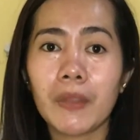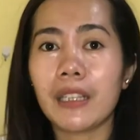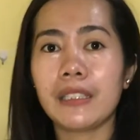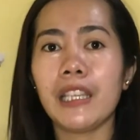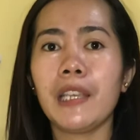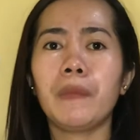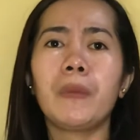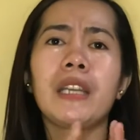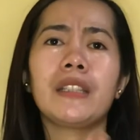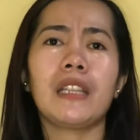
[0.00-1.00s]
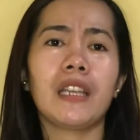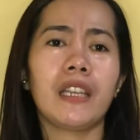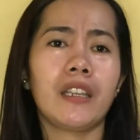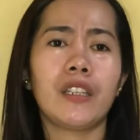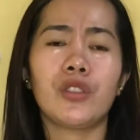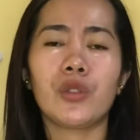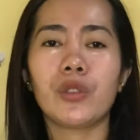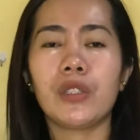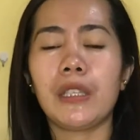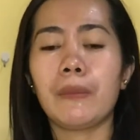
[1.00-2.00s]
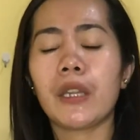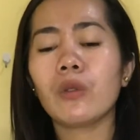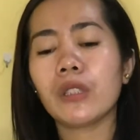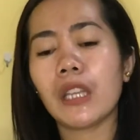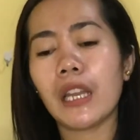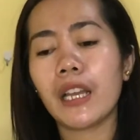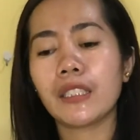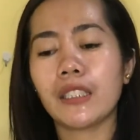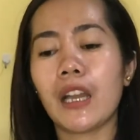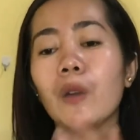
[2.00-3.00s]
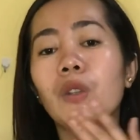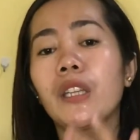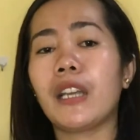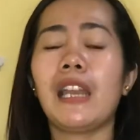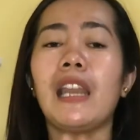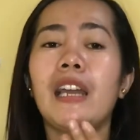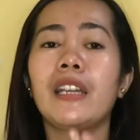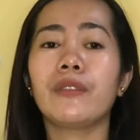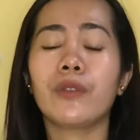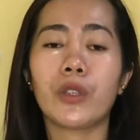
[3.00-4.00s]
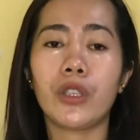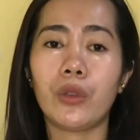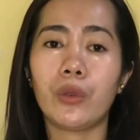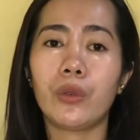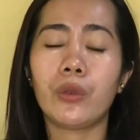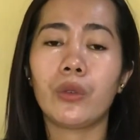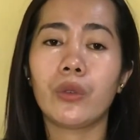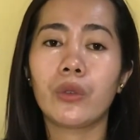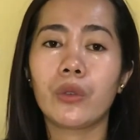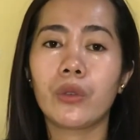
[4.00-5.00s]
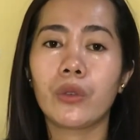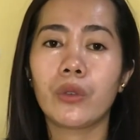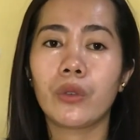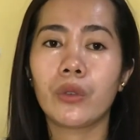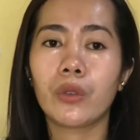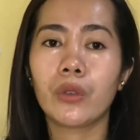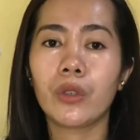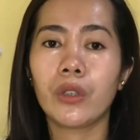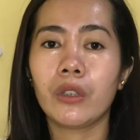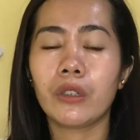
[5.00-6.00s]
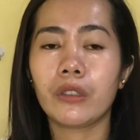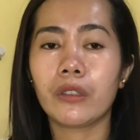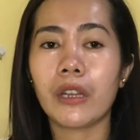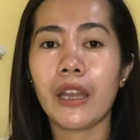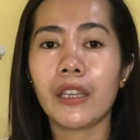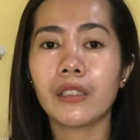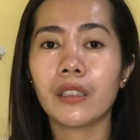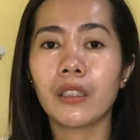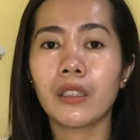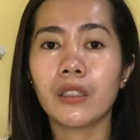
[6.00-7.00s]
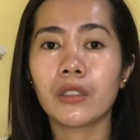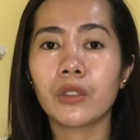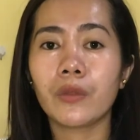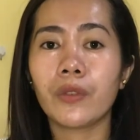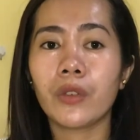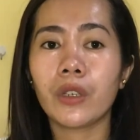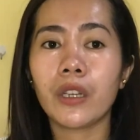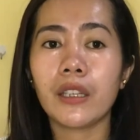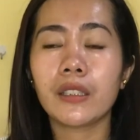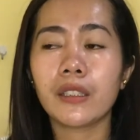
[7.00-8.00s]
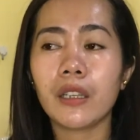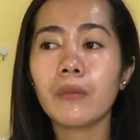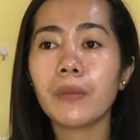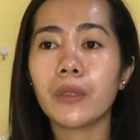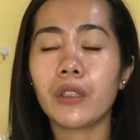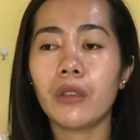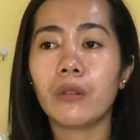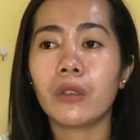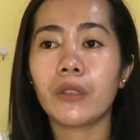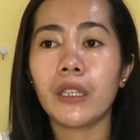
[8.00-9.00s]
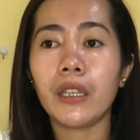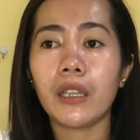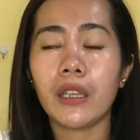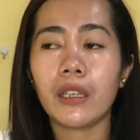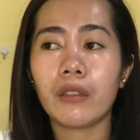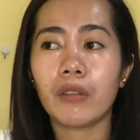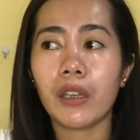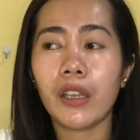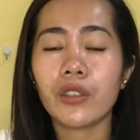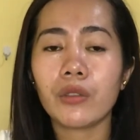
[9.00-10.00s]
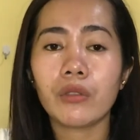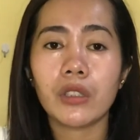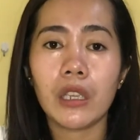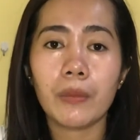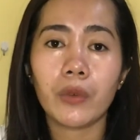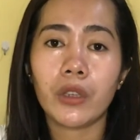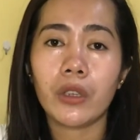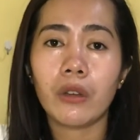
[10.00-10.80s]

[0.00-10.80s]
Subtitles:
Kasi bibigay talaga ng Diyos eh. Meron talagang tao na nakalaan for you. Right? So for example, you already in a relationship or you